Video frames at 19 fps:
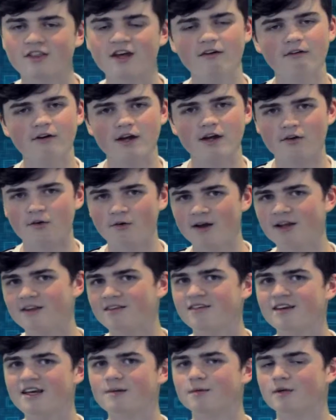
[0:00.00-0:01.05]
They are a great
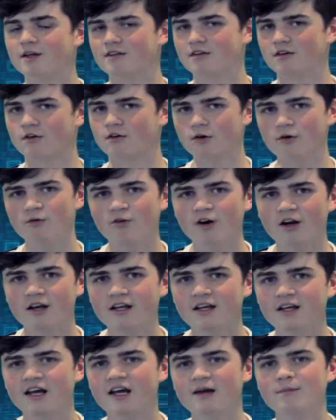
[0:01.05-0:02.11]
team that has a good
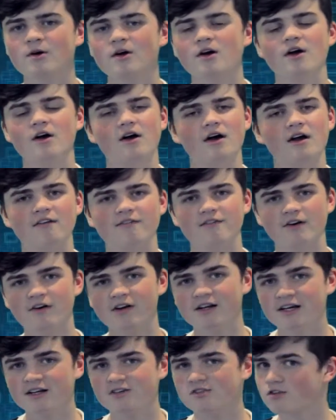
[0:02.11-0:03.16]
running game, a
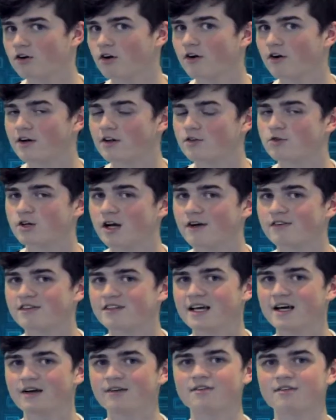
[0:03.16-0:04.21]
very nice target in Travis
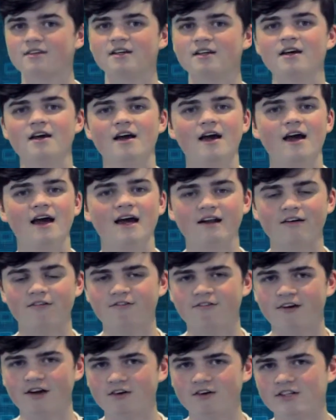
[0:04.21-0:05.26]
Kelce, and a
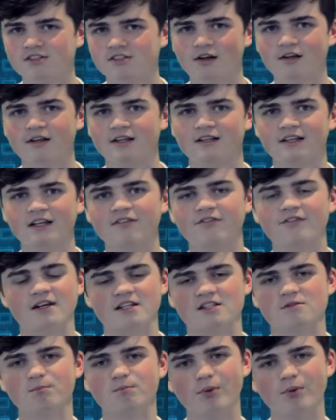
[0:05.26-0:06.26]
very solid defense.